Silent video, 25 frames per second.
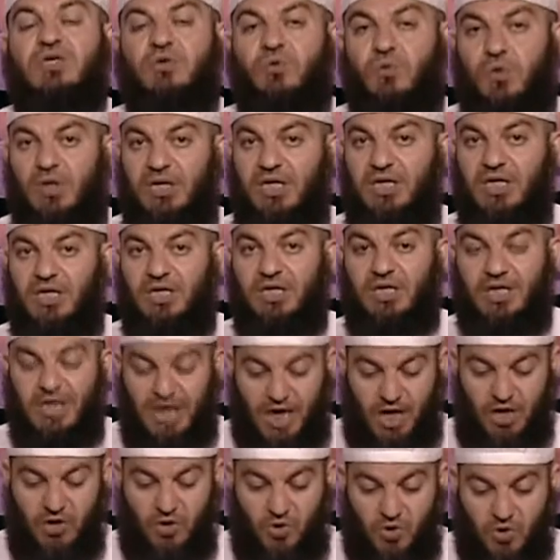
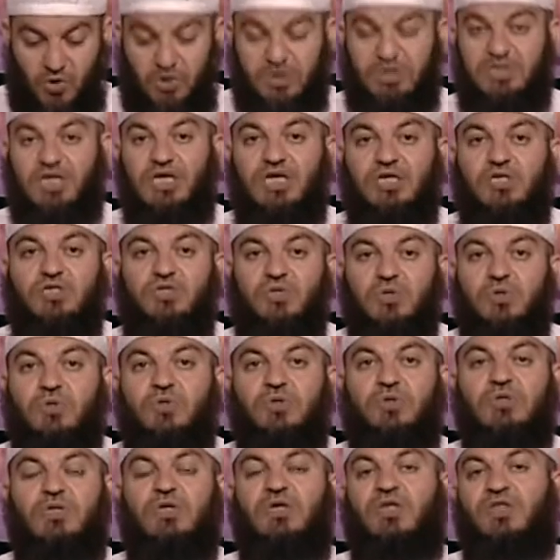equally according
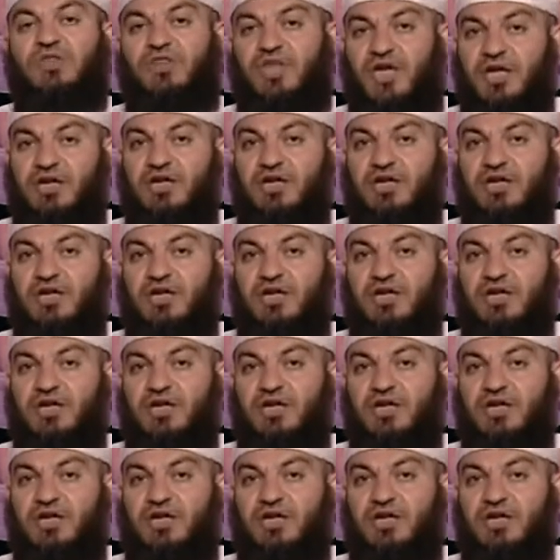to